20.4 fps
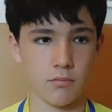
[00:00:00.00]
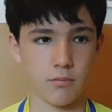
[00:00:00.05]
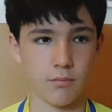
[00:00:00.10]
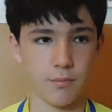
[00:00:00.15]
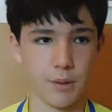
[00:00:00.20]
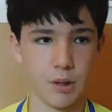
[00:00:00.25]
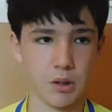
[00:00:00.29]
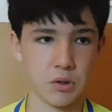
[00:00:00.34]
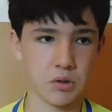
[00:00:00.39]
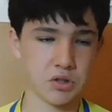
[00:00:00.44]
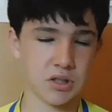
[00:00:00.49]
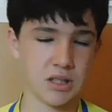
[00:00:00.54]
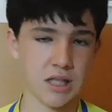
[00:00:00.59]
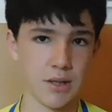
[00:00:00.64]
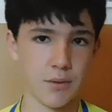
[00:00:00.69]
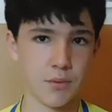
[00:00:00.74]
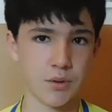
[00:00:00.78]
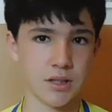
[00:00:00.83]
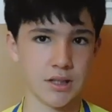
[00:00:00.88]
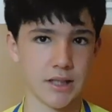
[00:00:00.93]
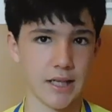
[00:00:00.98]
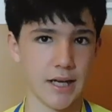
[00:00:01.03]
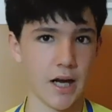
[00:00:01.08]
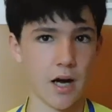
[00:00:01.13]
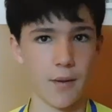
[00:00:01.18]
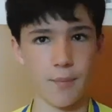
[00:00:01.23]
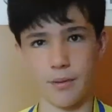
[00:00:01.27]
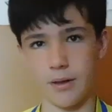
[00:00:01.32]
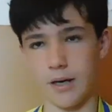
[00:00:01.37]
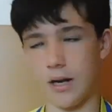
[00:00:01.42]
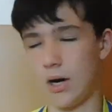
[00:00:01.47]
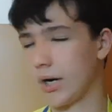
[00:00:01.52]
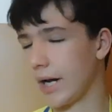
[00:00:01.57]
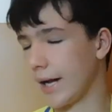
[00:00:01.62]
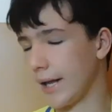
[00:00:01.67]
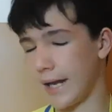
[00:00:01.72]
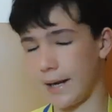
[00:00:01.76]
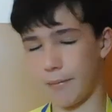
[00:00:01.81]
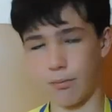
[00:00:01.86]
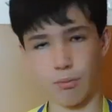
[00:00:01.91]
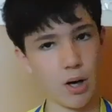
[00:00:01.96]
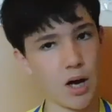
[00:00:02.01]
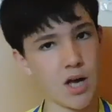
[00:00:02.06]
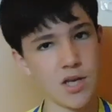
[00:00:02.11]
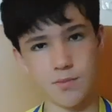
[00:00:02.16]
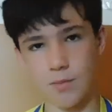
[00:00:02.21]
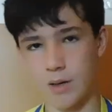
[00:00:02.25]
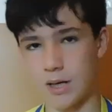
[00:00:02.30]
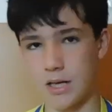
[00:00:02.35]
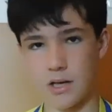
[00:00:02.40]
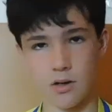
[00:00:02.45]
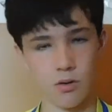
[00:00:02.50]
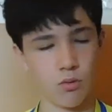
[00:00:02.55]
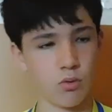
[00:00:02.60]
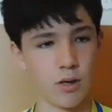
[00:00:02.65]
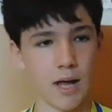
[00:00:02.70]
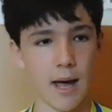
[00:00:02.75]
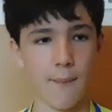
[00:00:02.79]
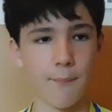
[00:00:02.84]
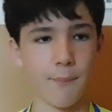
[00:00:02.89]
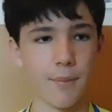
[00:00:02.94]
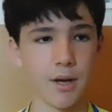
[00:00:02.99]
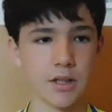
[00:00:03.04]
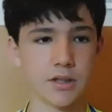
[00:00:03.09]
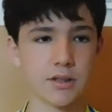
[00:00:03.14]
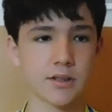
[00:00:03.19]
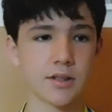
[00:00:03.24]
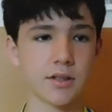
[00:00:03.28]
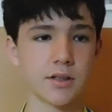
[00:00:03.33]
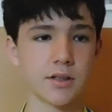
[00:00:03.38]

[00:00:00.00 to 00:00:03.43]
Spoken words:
because they'll stay up and they'll get their prize money and all that. But